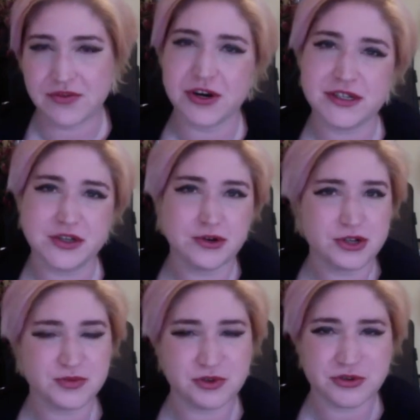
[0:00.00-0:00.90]
We're very
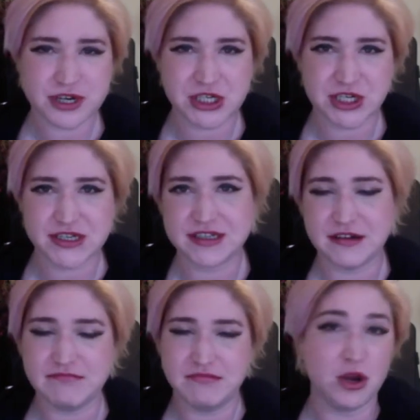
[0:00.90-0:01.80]
sociable creatures,
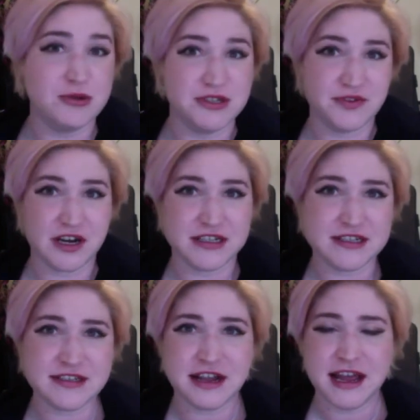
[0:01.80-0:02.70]
most of
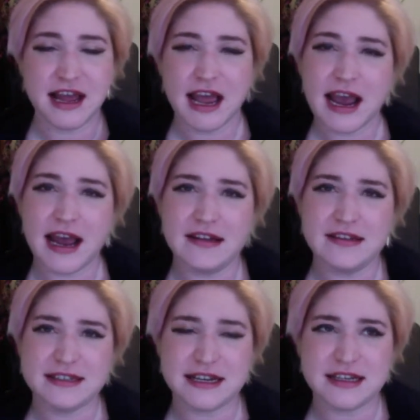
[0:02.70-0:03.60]
us,
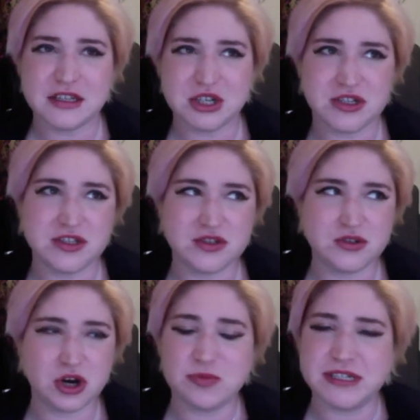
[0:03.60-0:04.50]
and it's
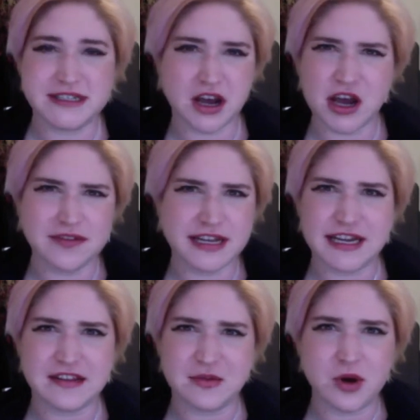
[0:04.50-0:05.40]
just
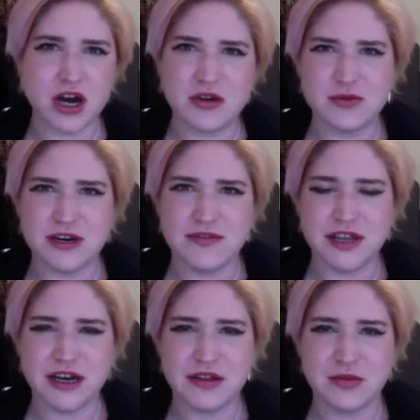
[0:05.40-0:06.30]
topsy-turvy, the world we're
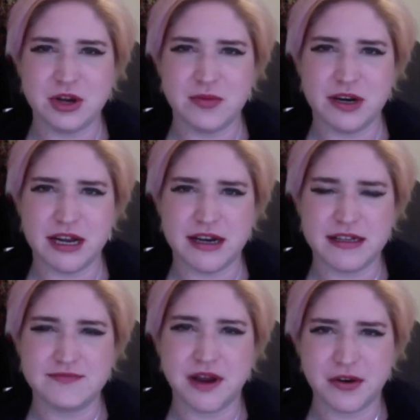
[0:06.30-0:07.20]
living in at the moment, and
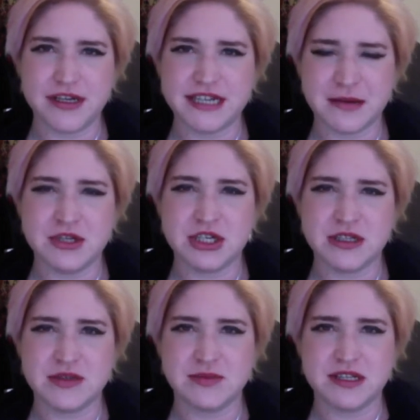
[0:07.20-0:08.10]
it's very
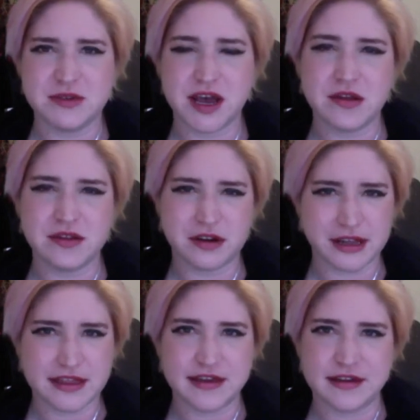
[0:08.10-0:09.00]
damaging to mental health,
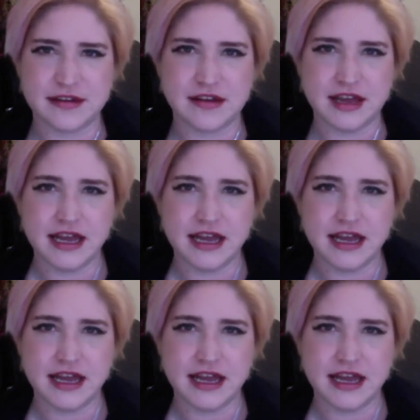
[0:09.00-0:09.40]
I think.